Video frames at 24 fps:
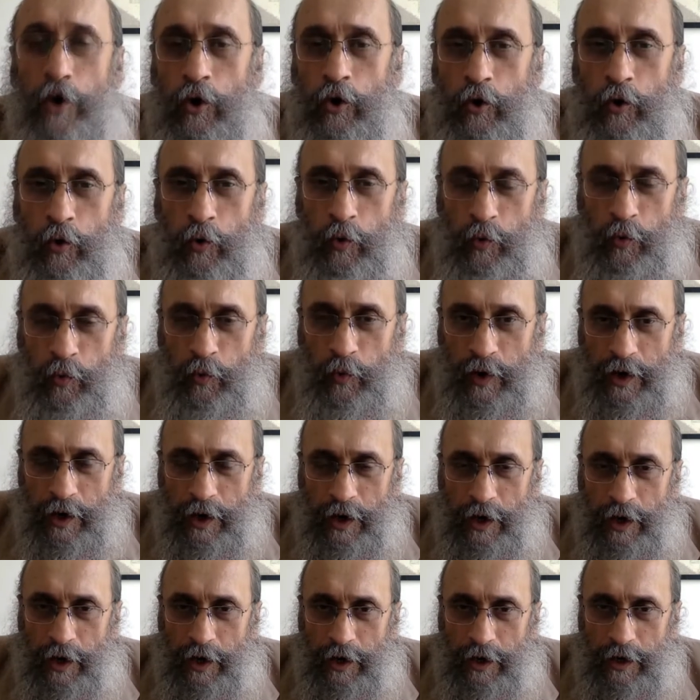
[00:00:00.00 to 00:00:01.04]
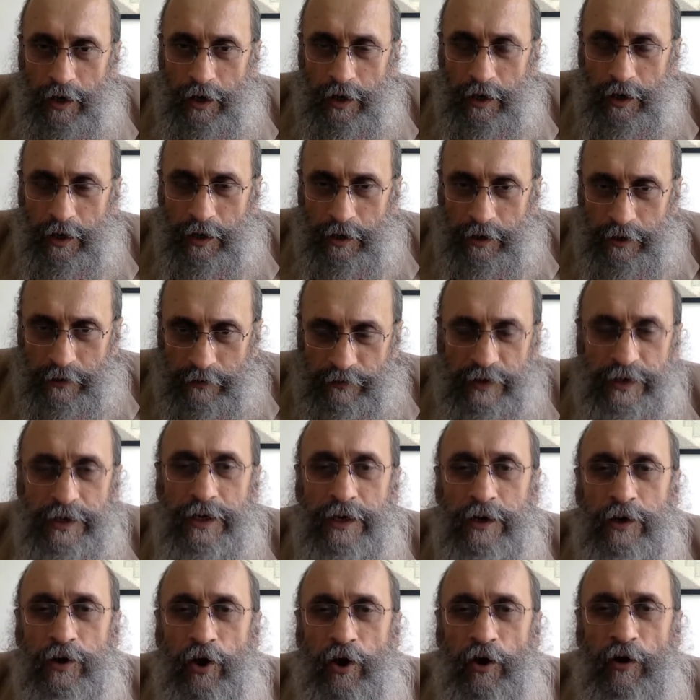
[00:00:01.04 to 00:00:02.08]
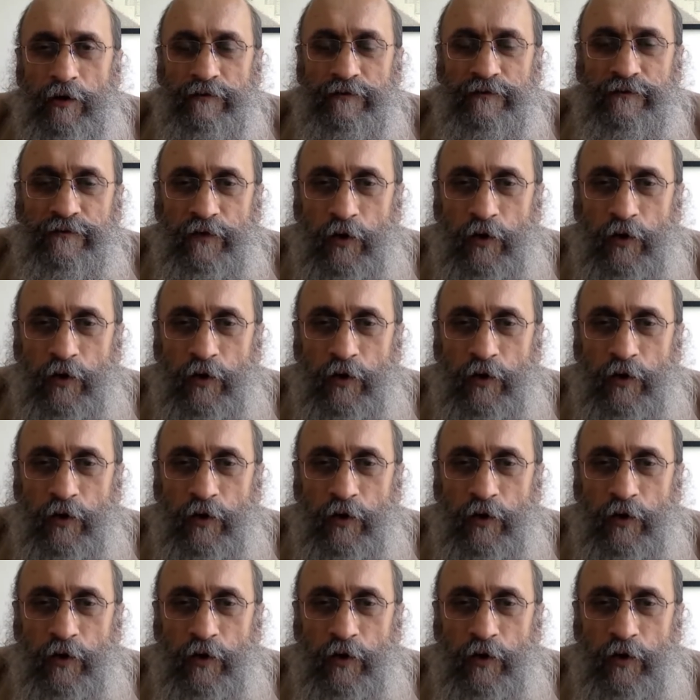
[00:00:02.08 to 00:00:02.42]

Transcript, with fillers: who were critical of